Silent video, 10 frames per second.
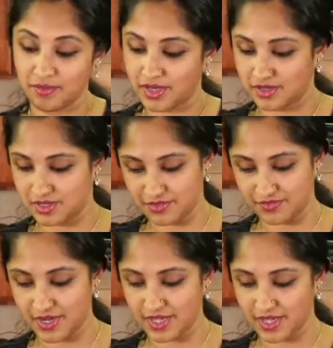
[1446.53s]
Because it's
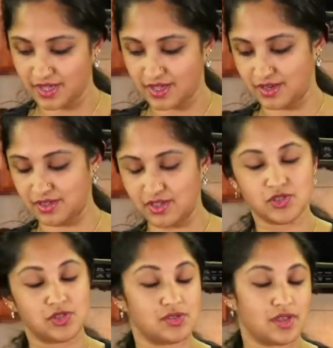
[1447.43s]
Friday, and
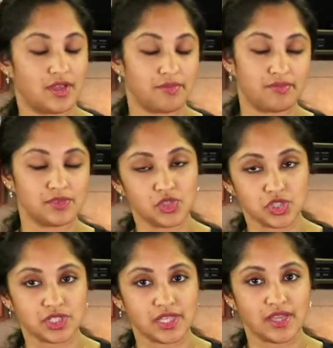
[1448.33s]
there's
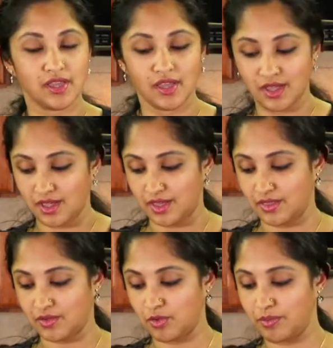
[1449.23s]
usually
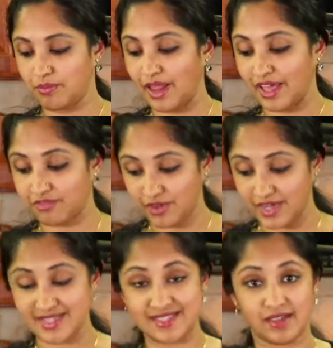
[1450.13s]
there will be Black
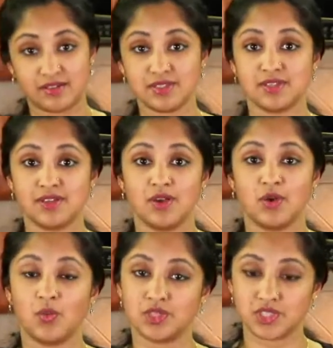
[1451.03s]
Friday sales,
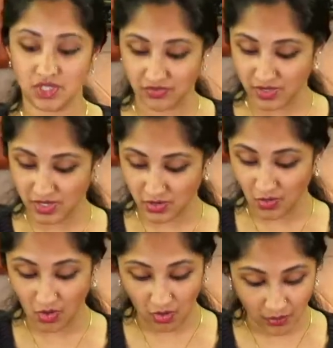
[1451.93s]
which we
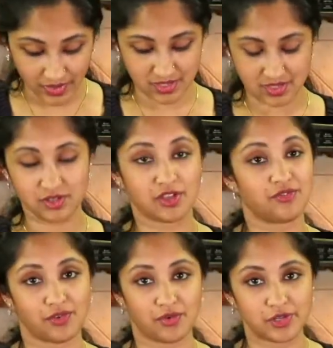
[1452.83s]
are always
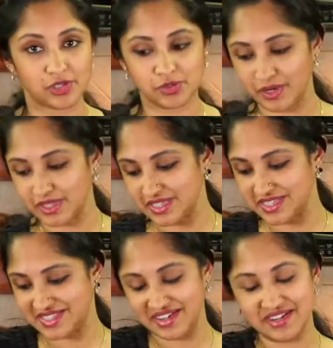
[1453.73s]
looking forward to. But
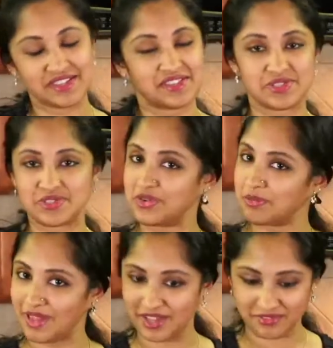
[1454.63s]
this year there's
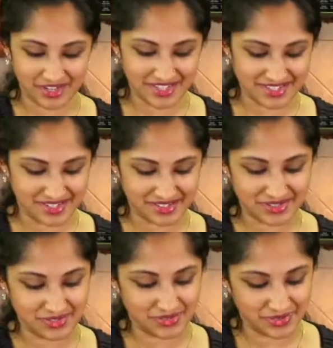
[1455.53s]
no Black Friday sale,
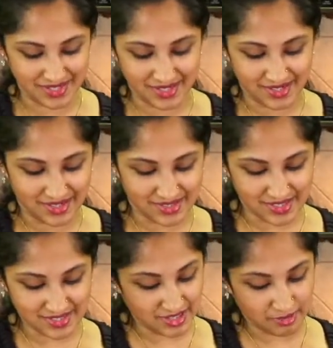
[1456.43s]
so
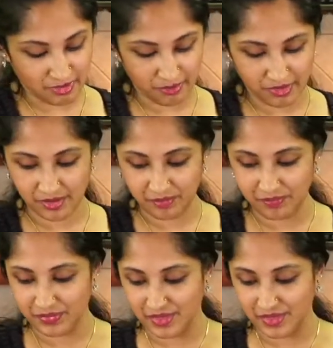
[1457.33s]
that's kind of bummer.